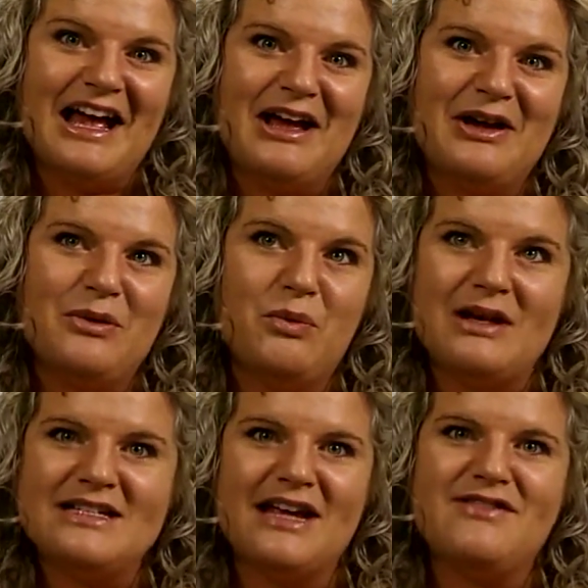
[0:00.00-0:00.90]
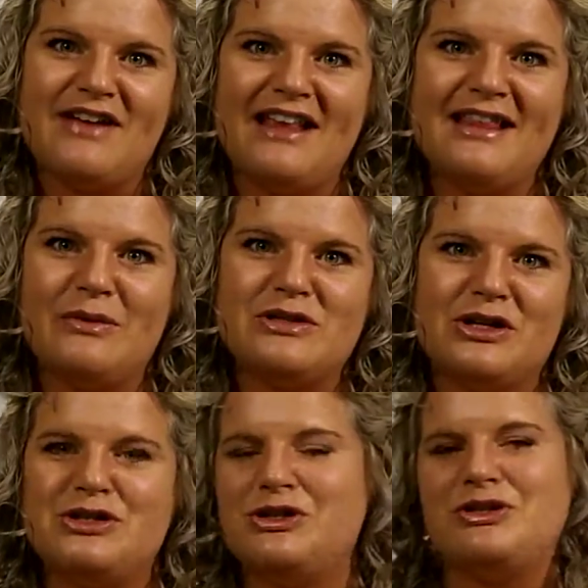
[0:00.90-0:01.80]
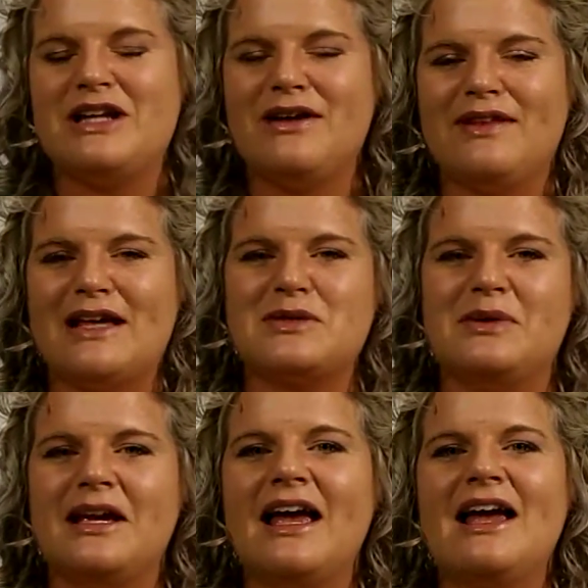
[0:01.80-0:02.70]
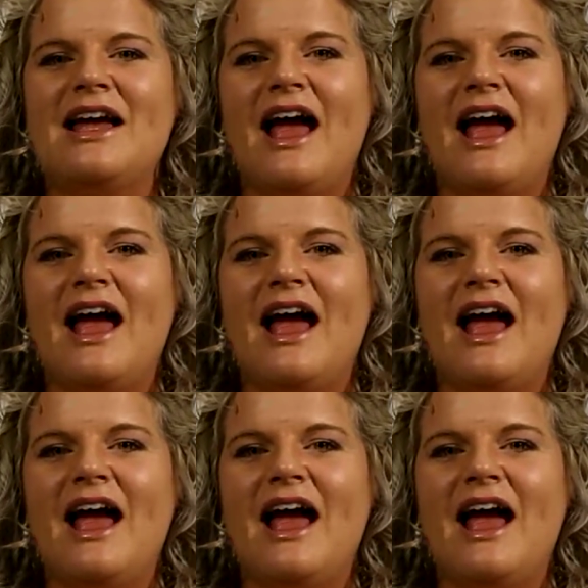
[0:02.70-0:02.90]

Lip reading: one-day event that was on Tuesday of last week,